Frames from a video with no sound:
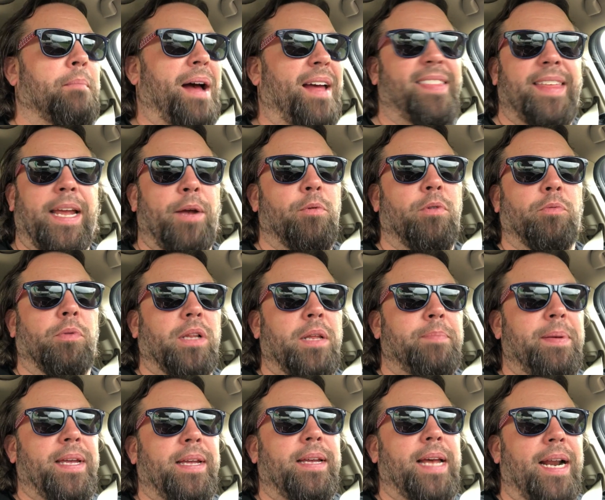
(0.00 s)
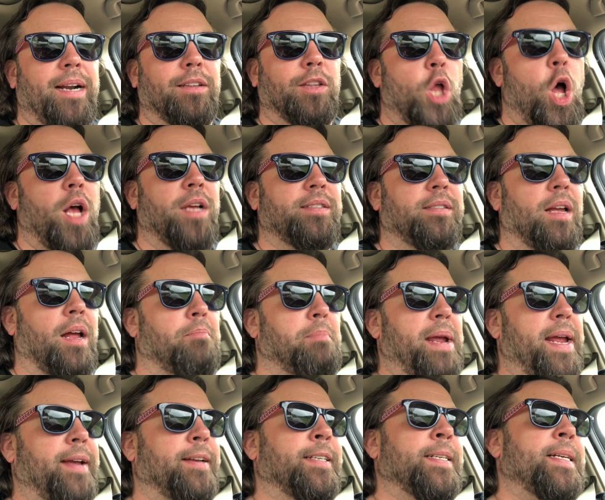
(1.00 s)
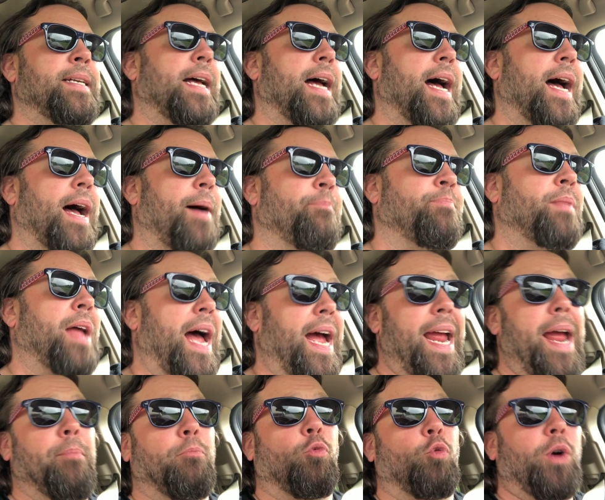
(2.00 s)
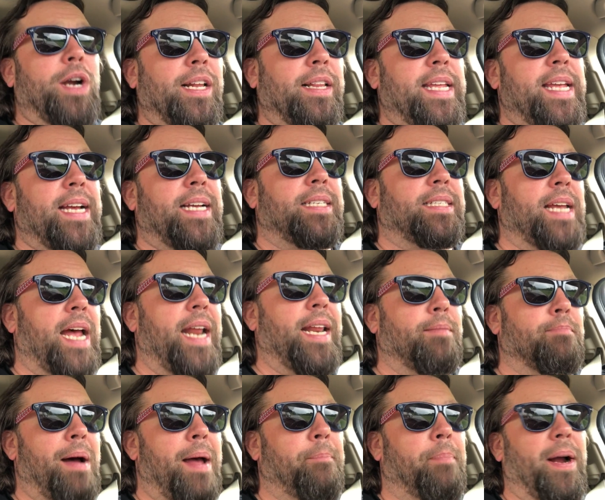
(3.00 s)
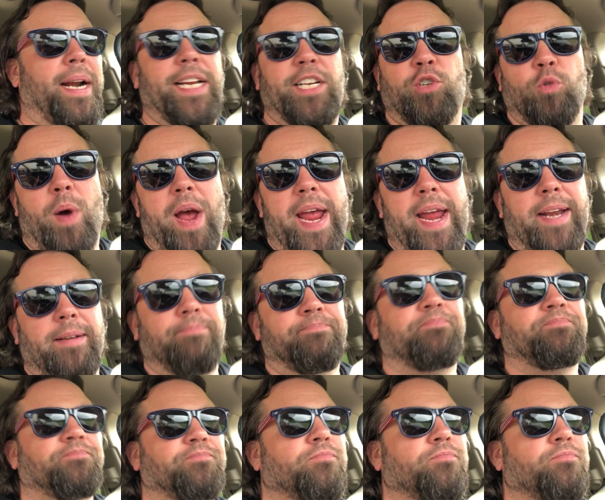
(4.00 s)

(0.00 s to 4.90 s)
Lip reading: think it would really be kind of lost on me. I am really excited. My buddy Dwayne